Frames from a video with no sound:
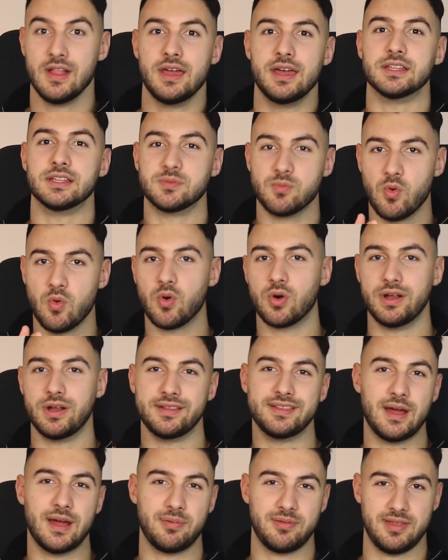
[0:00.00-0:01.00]
It's more
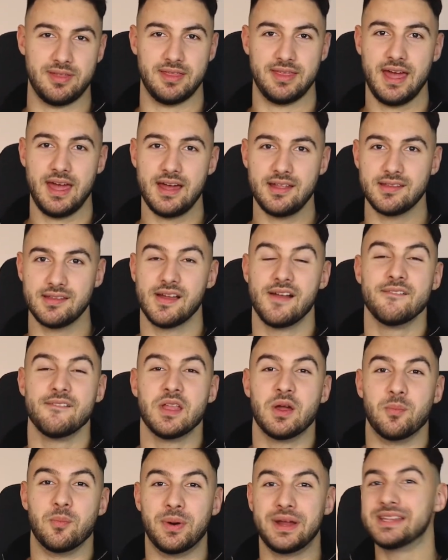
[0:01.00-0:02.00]
in depth than
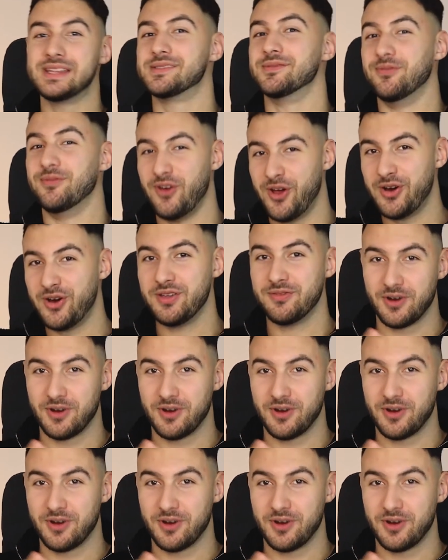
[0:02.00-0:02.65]
that, but it's very,